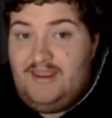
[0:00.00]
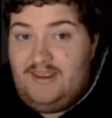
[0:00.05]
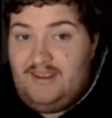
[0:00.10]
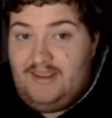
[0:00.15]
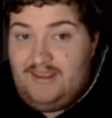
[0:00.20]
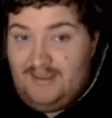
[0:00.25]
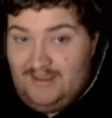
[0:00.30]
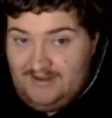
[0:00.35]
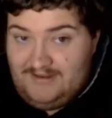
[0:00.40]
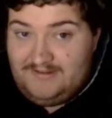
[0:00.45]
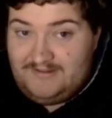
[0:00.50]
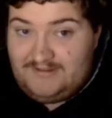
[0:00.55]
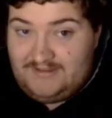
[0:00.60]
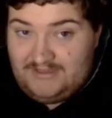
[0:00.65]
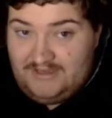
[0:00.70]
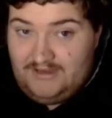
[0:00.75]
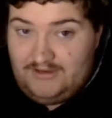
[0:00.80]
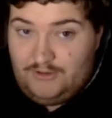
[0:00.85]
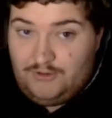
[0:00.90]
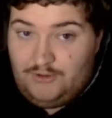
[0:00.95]
in
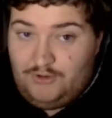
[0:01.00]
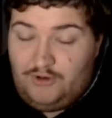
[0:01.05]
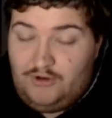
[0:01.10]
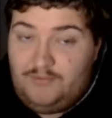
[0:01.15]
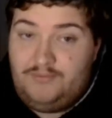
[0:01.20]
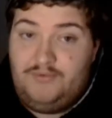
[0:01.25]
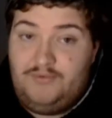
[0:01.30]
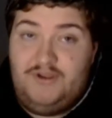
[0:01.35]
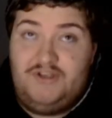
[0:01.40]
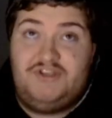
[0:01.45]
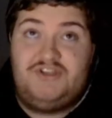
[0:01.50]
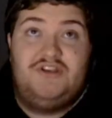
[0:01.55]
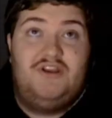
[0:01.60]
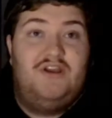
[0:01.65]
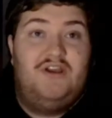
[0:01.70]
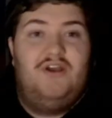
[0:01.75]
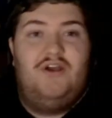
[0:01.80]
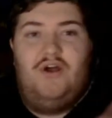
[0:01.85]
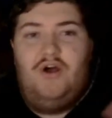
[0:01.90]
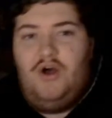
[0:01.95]
Suncorp, which
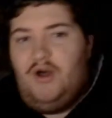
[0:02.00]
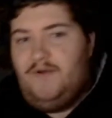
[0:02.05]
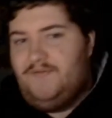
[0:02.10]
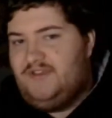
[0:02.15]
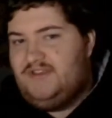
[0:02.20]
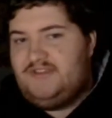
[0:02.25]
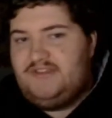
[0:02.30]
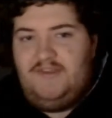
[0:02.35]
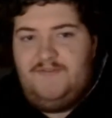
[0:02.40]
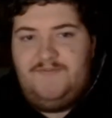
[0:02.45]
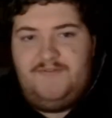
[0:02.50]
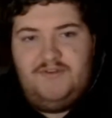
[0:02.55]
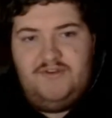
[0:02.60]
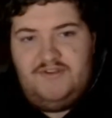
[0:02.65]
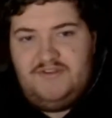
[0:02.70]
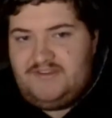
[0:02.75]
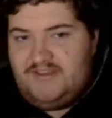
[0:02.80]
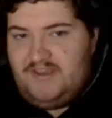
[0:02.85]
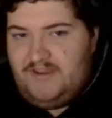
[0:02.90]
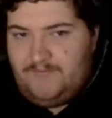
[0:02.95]
obviously for
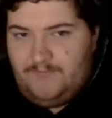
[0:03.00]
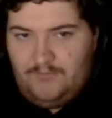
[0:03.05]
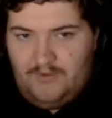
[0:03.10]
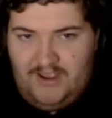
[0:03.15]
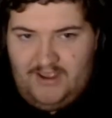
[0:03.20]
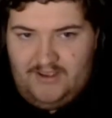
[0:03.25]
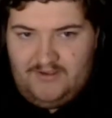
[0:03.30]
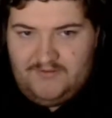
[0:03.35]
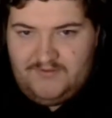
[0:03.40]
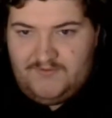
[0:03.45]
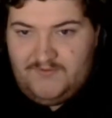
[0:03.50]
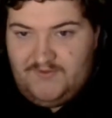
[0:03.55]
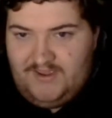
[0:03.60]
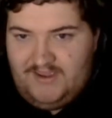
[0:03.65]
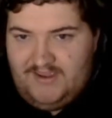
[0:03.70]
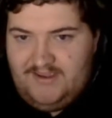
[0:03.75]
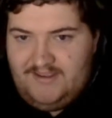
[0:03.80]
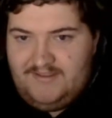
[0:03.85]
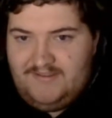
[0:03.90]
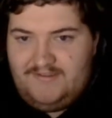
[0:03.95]
New South Wales
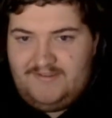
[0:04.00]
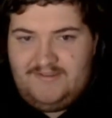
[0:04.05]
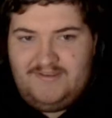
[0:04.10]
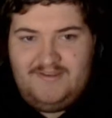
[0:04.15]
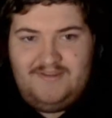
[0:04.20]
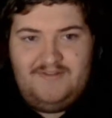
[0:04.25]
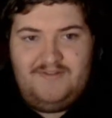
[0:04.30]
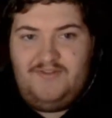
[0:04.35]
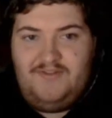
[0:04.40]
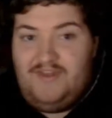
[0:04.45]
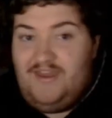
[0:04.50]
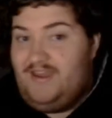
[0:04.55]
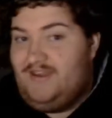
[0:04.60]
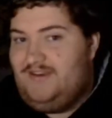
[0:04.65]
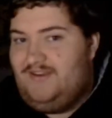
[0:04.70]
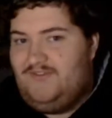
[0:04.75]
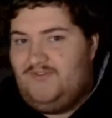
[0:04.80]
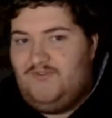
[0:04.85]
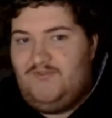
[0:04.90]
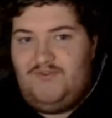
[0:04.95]
fans, that
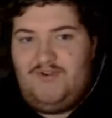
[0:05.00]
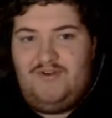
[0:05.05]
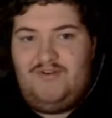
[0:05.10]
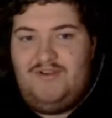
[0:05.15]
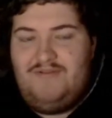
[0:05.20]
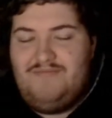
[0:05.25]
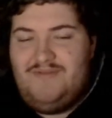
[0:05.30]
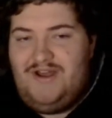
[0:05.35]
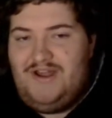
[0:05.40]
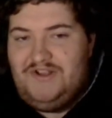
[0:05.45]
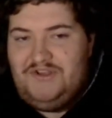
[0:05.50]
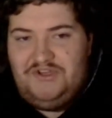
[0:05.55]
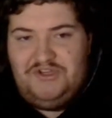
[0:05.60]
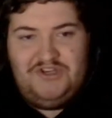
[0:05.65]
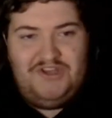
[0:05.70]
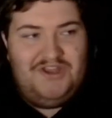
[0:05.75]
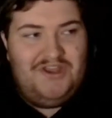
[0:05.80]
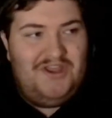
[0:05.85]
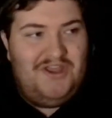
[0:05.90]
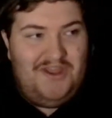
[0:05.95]
is very much